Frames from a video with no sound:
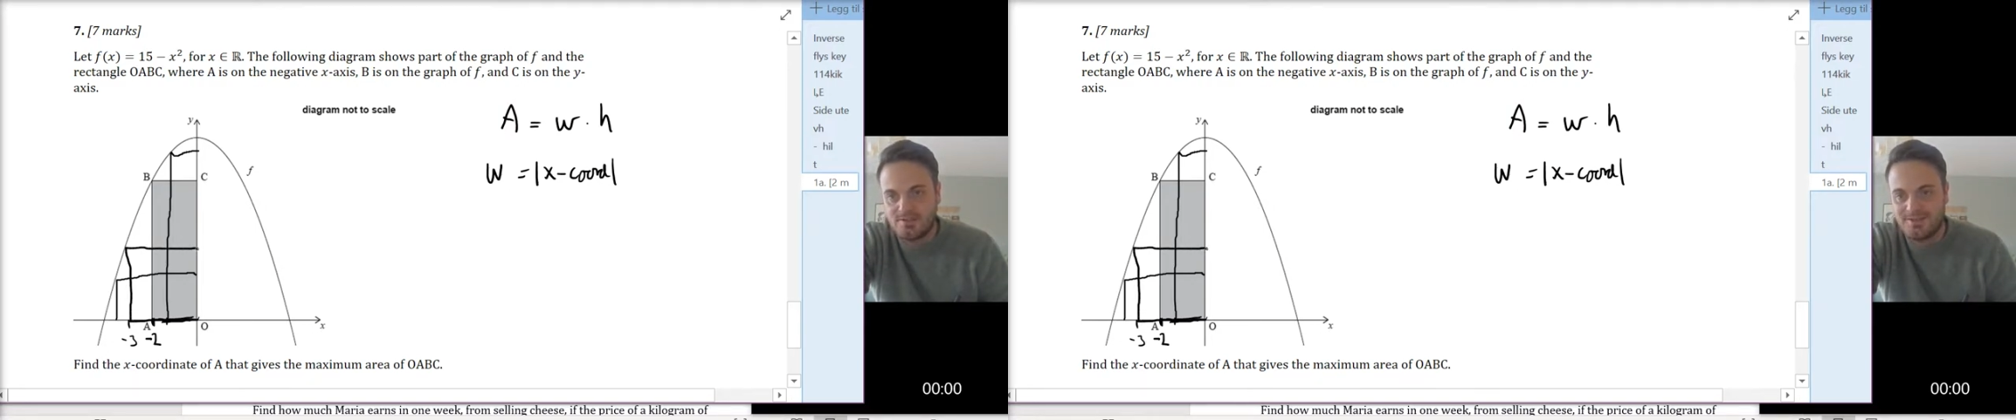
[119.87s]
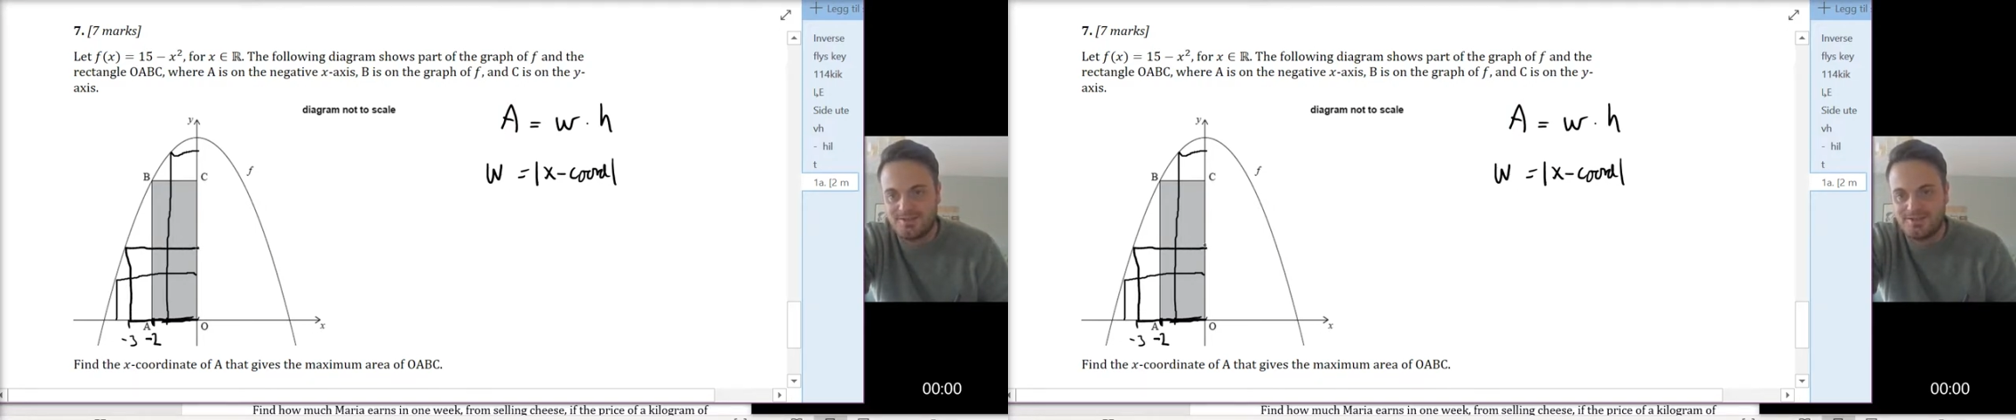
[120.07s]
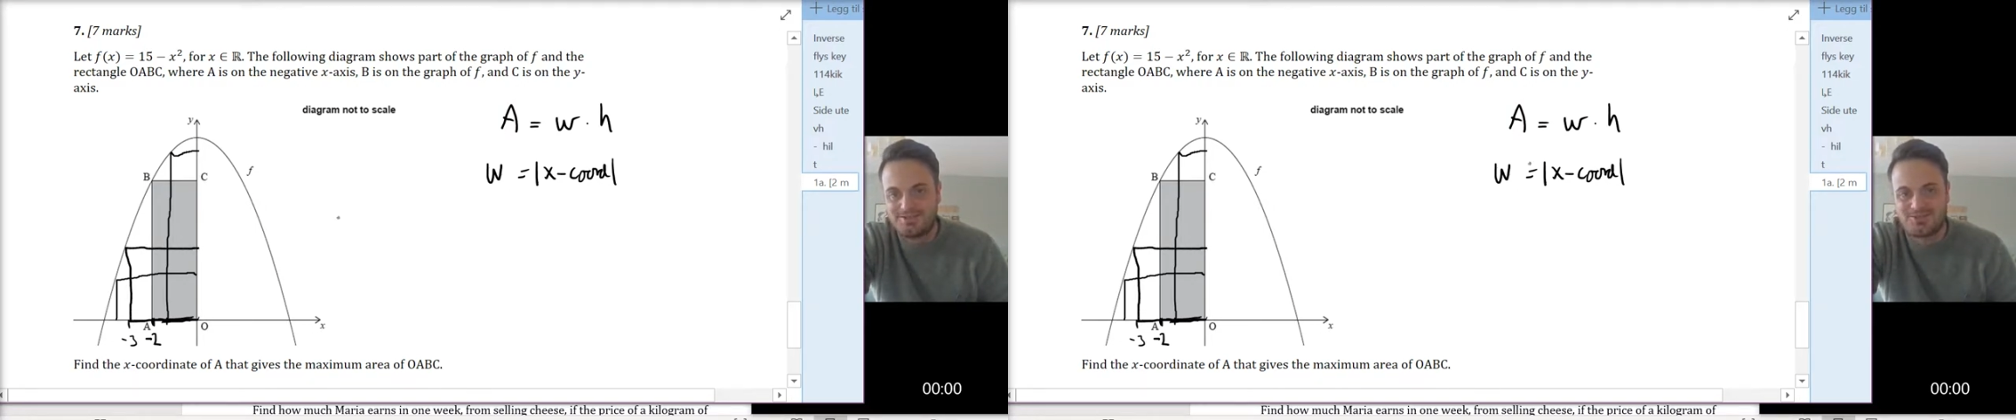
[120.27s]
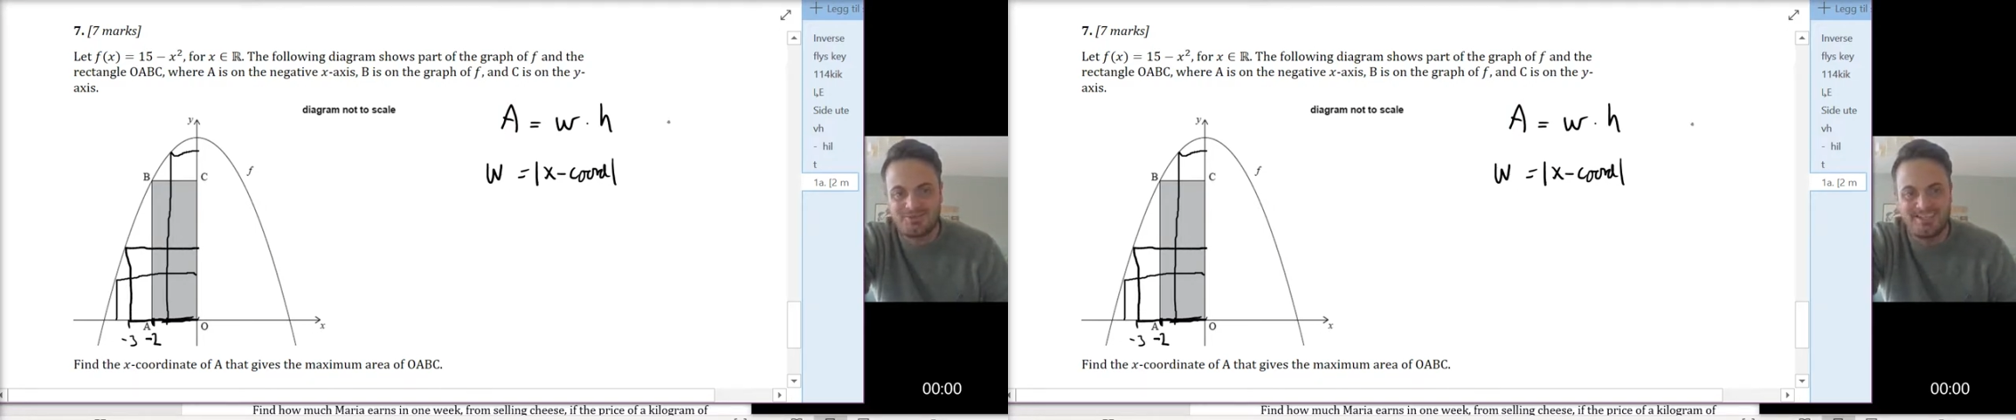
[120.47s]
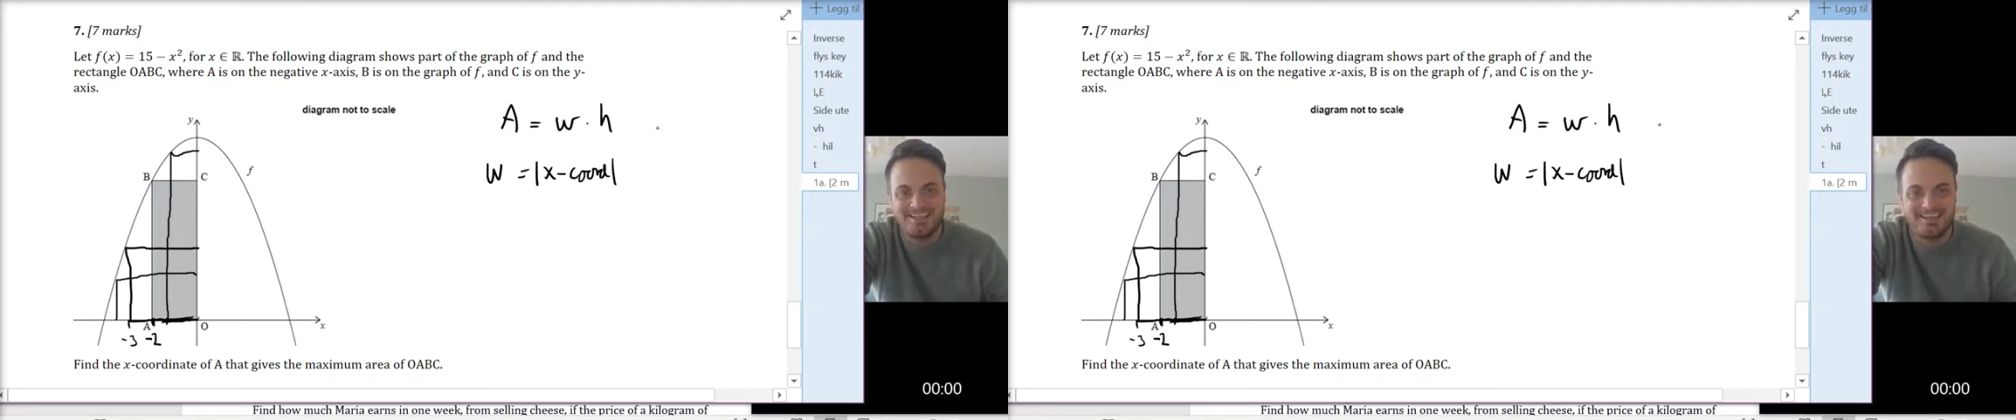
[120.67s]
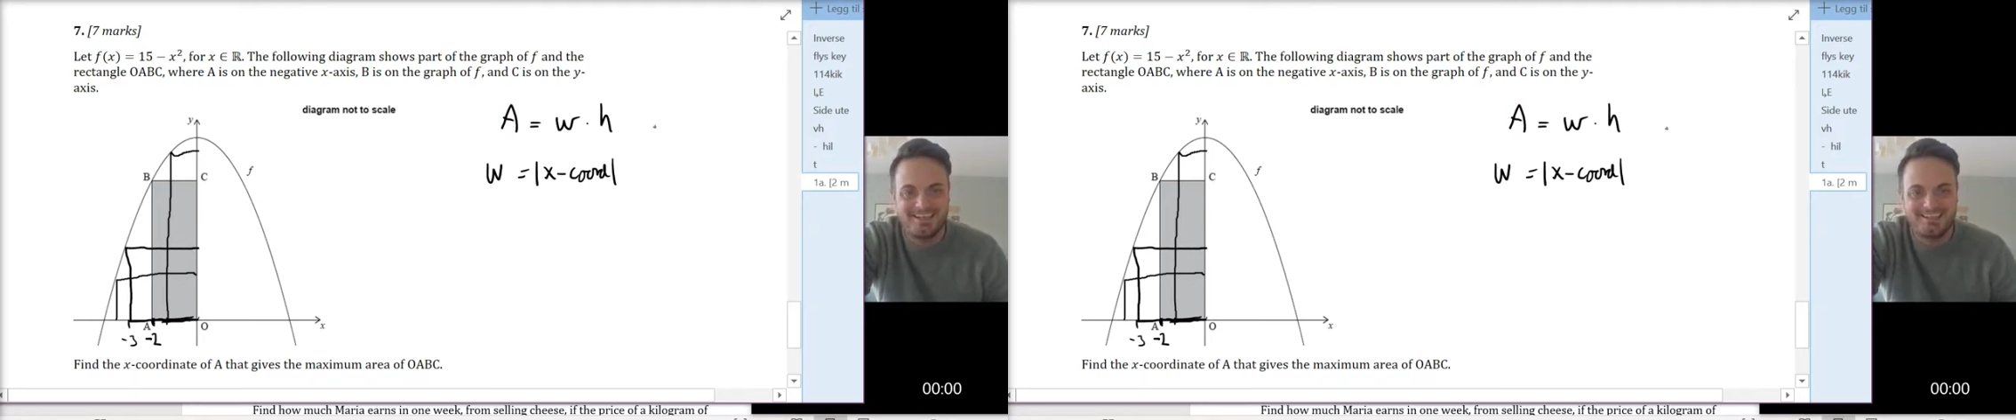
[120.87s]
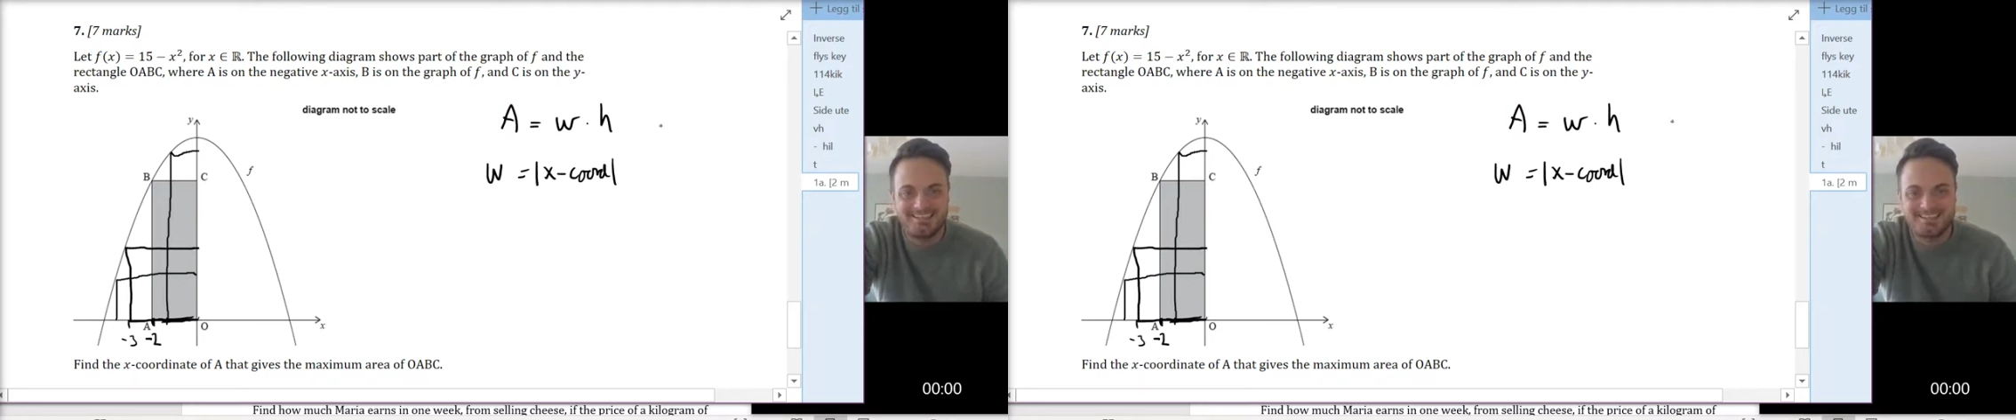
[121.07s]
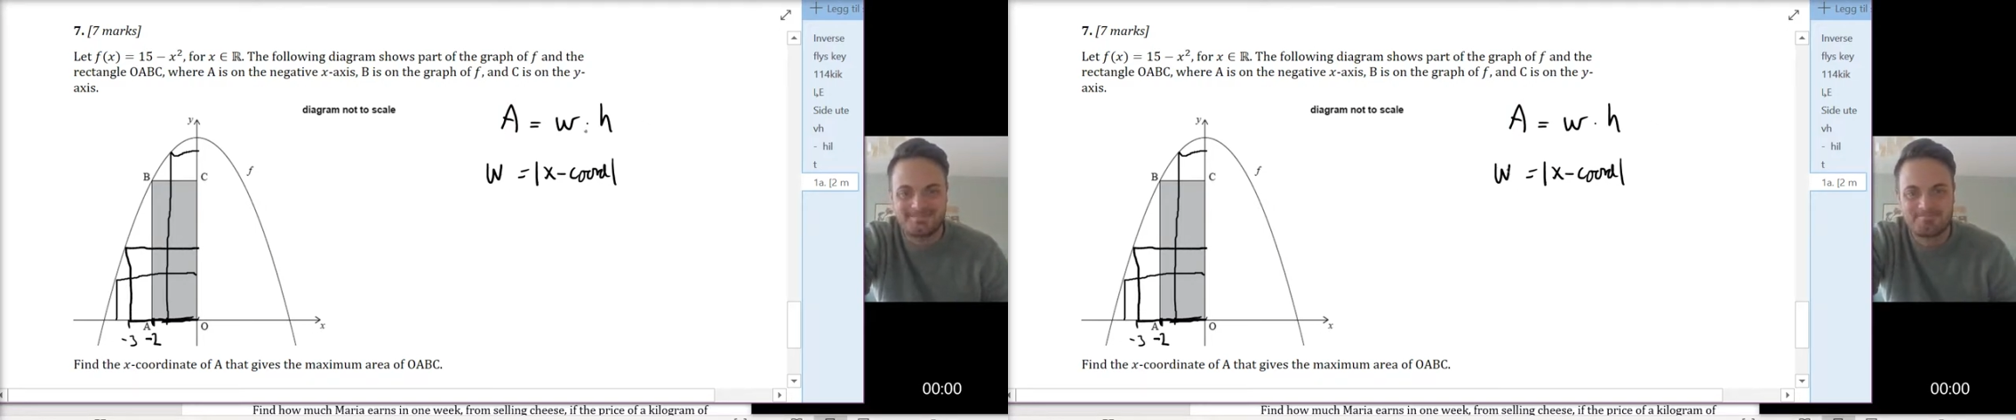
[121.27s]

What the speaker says: 3, like this.